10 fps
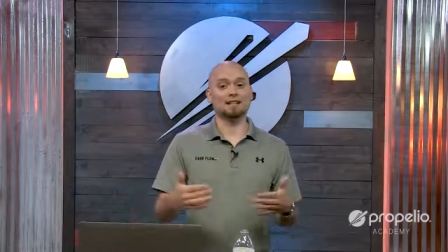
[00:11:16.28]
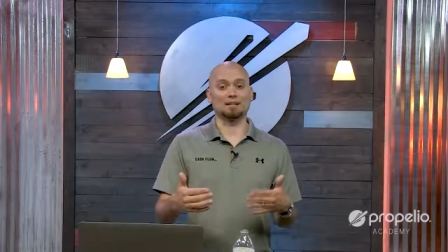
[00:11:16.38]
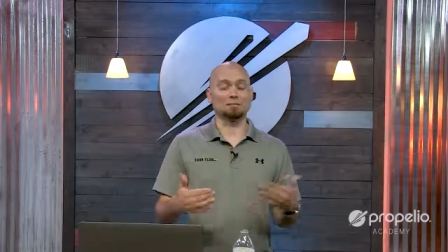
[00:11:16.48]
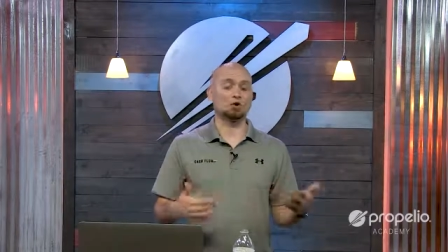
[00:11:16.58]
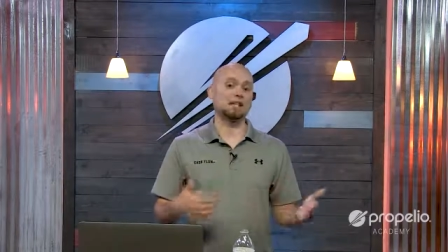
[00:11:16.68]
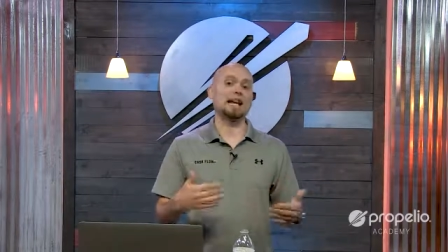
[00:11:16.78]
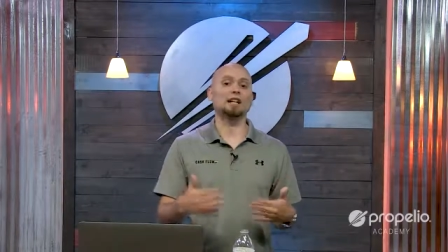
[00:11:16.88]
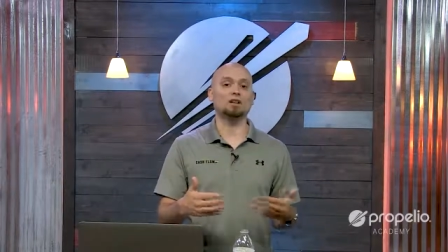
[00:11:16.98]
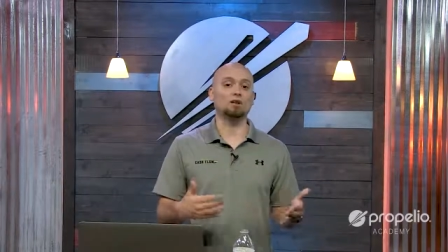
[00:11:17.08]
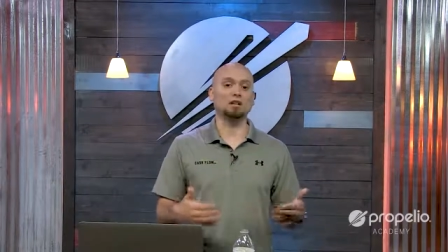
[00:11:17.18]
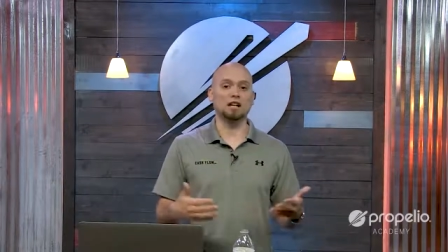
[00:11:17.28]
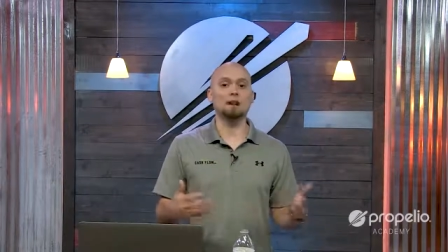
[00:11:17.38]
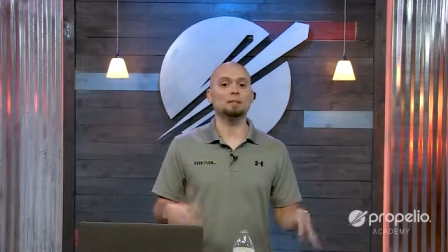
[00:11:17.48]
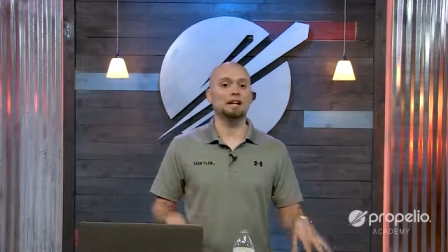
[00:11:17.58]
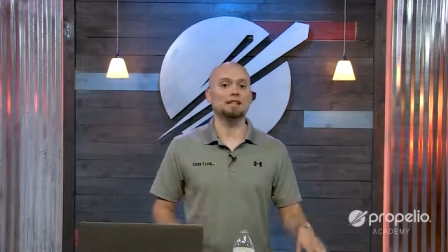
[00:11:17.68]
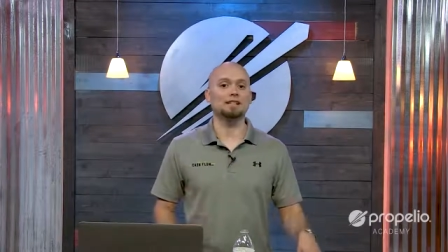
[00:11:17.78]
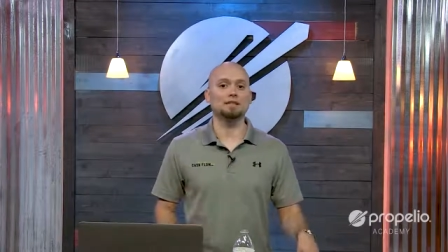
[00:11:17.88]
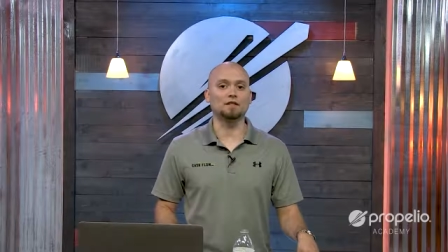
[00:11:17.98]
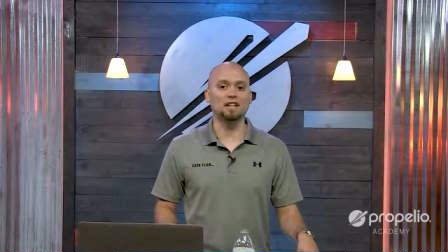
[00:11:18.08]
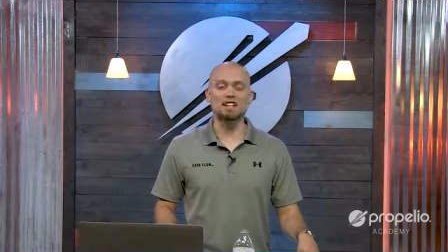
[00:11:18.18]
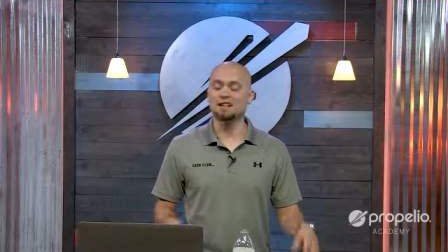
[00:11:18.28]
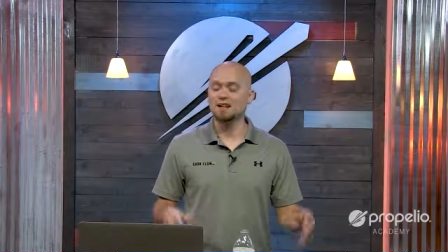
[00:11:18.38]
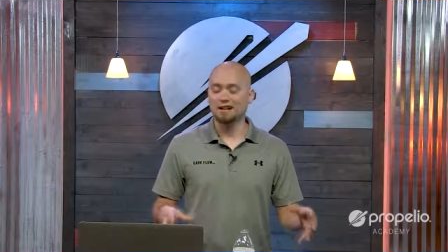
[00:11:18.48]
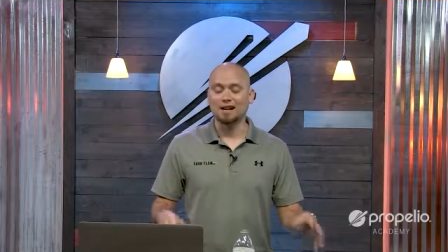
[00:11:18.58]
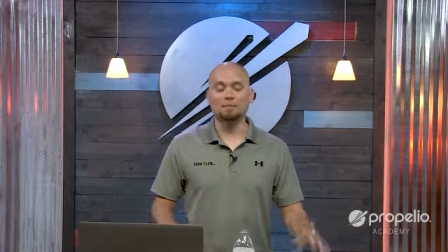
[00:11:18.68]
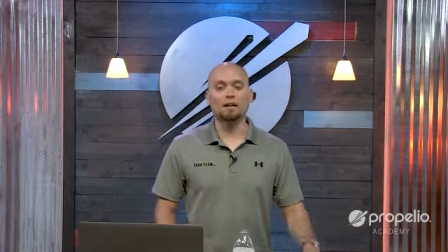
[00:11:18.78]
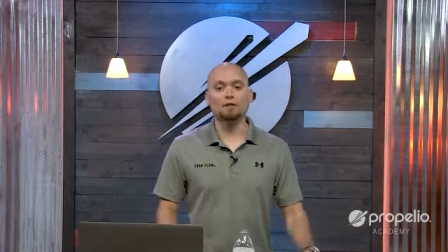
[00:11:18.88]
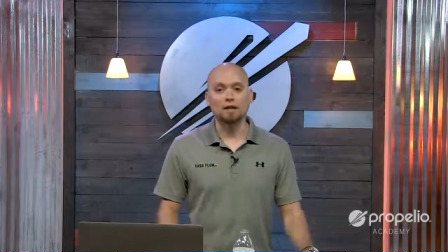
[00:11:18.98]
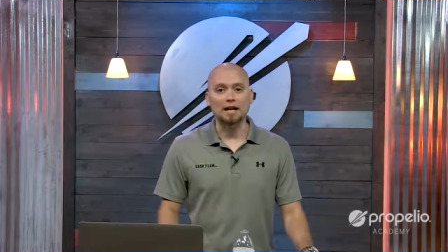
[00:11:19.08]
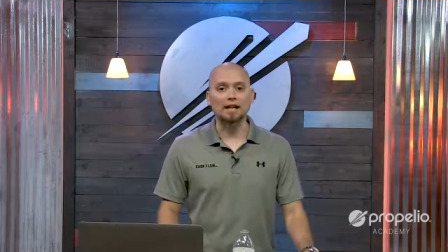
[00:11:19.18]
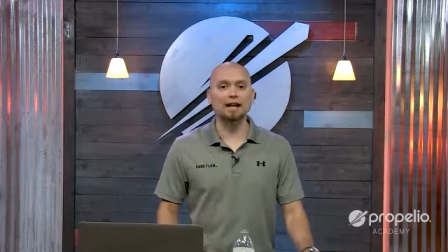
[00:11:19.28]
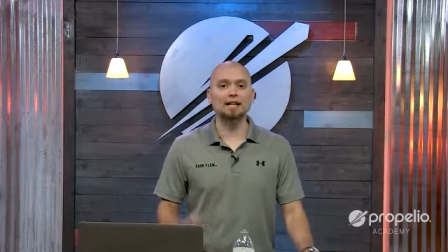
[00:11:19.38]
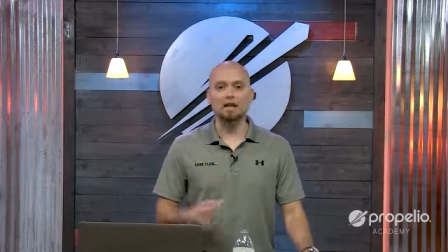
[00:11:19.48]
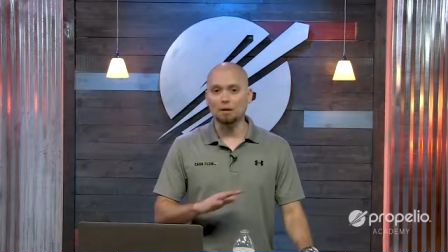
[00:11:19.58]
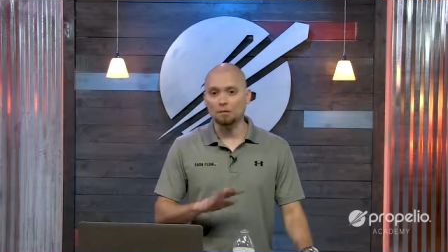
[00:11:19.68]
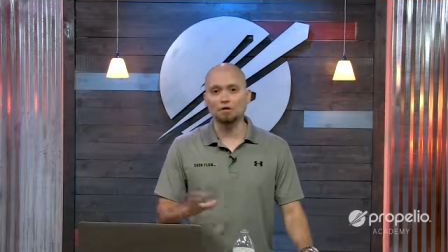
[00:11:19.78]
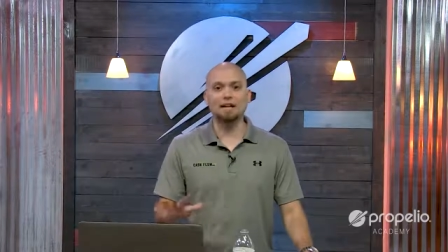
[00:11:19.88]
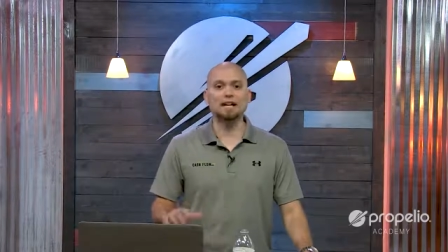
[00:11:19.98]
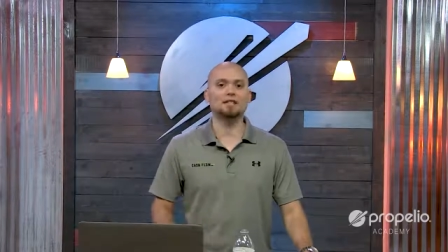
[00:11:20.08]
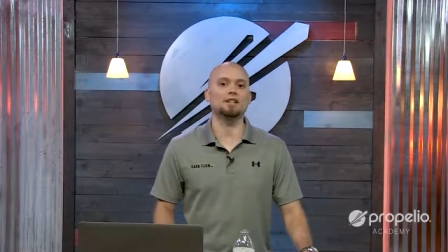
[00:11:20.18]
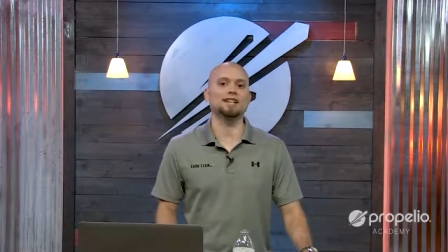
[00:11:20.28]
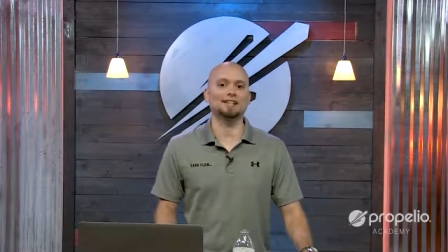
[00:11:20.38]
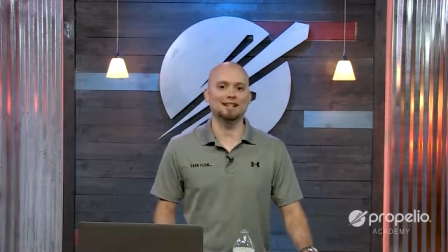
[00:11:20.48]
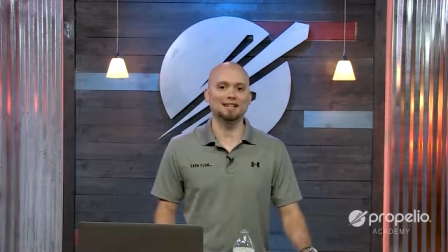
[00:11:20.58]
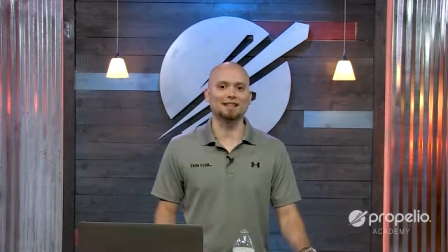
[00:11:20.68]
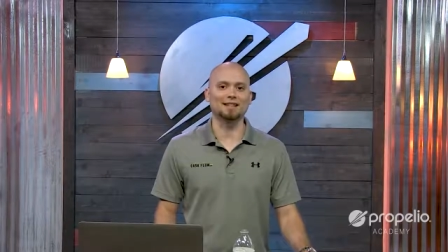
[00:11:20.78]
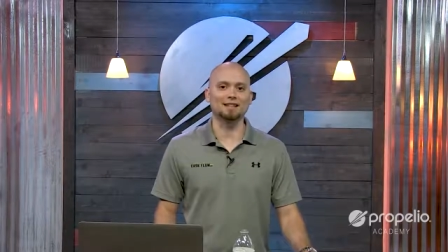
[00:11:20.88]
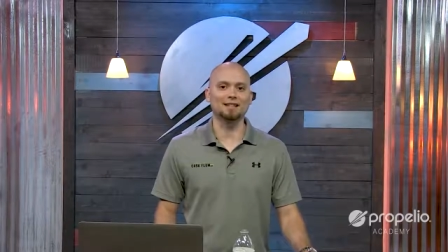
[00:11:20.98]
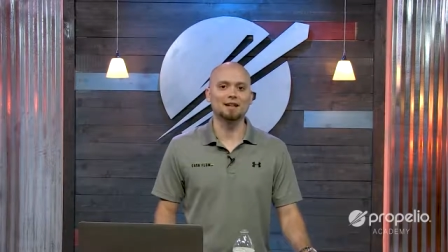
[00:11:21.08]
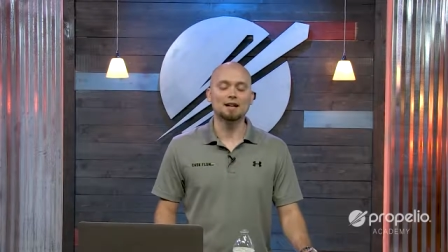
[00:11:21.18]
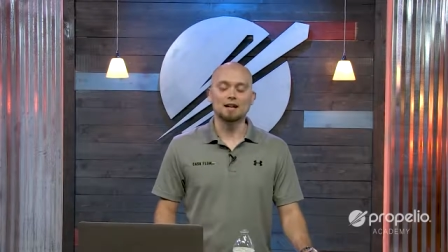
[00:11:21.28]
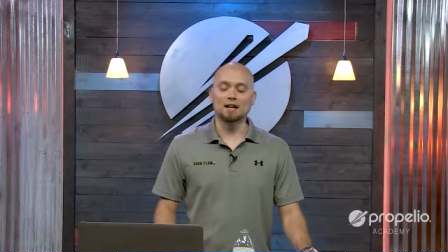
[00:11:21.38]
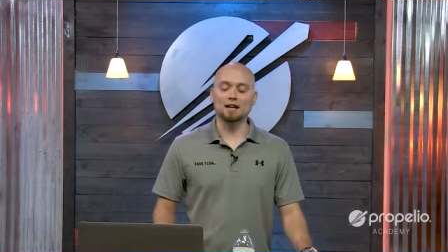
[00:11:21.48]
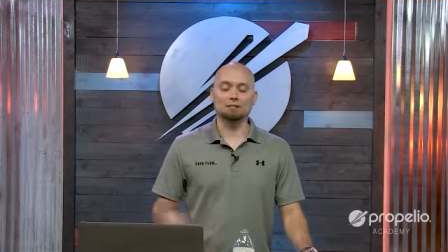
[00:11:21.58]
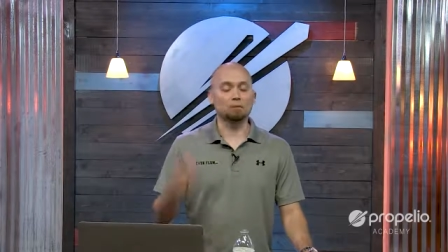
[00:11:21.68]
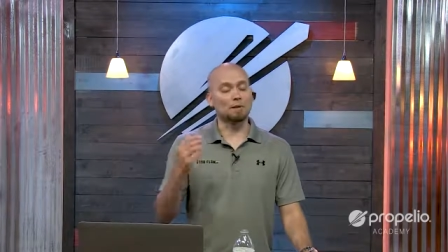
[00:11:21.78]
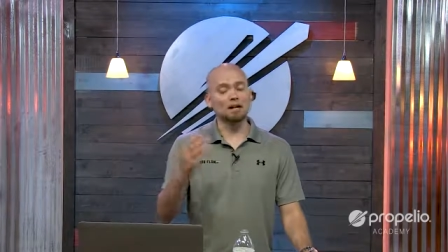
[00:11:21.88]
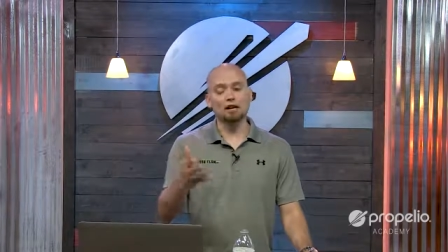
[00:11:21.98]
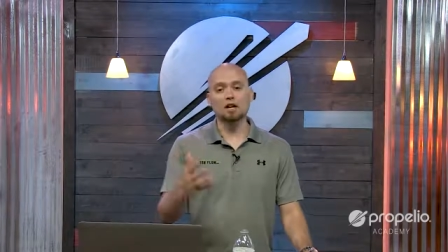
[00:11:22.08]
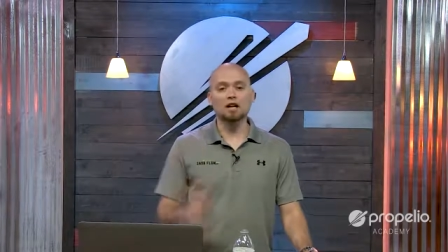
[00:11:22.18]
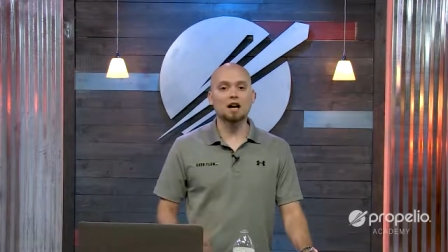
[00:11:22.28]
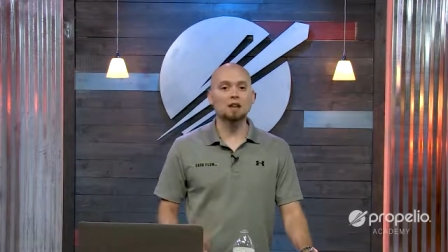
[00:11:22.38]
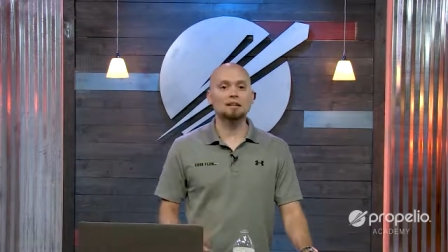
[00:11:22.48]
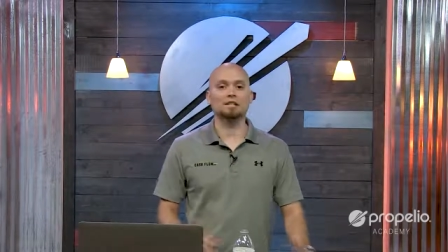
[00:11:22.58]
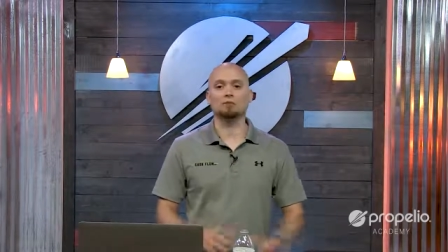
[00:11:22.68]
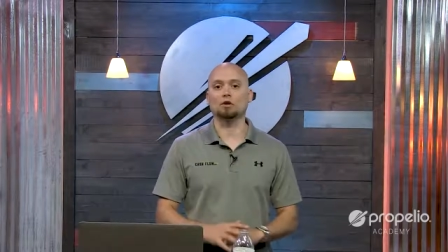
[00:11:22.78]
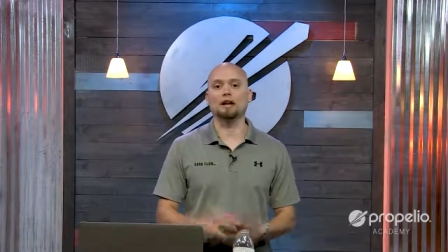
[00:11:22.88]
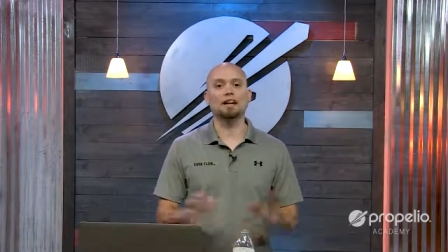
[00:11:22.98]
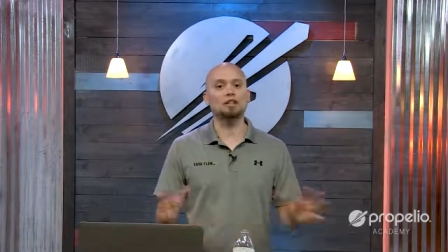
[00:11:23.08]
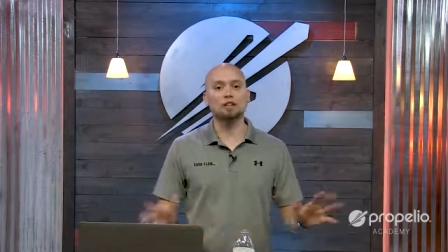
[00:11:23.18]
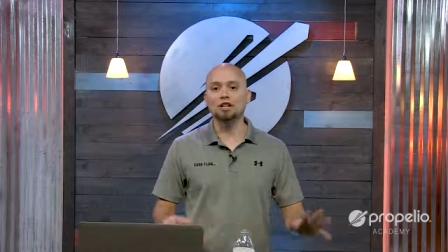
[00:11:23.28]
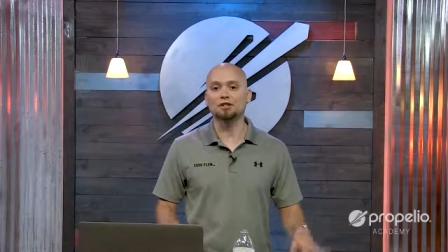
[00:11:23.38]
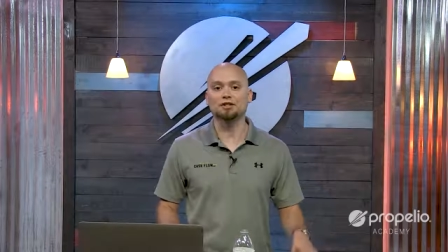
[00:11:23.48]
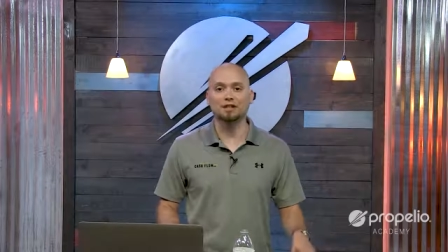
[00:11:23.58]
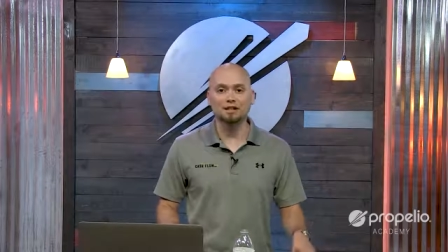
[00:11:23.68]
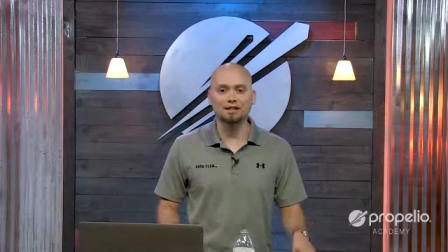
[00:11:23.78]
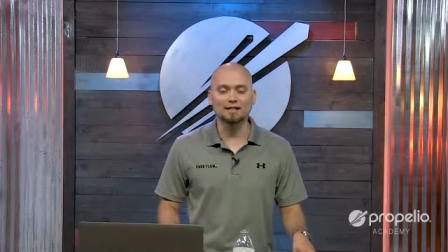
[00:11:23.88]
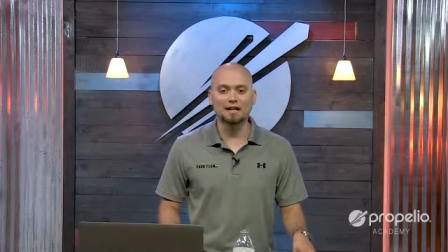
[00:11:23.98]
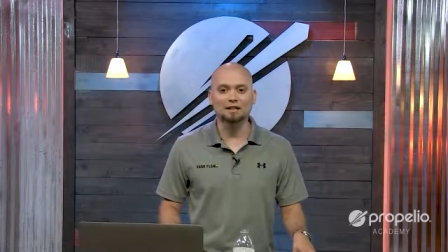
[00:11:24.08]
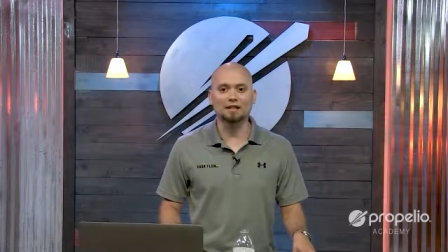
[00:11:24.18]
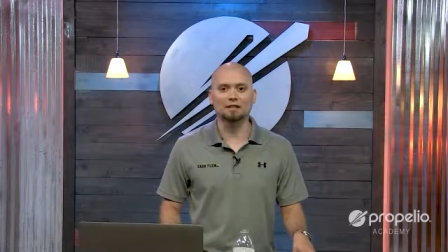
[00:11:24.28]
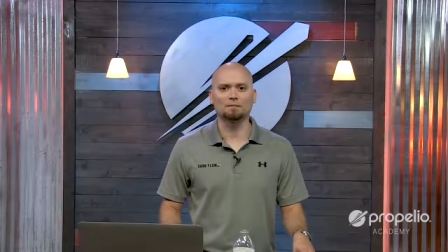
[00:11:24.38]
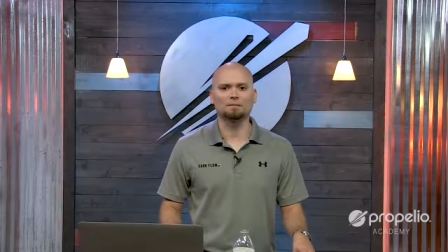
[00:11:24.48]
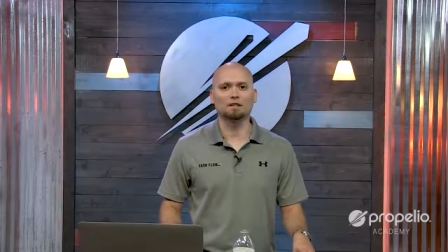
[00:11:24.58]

this more technical and complicated stuff done. I'm there for that. I can help hold hands on that side of things. Uh, Propelio.com has some great educational series out there.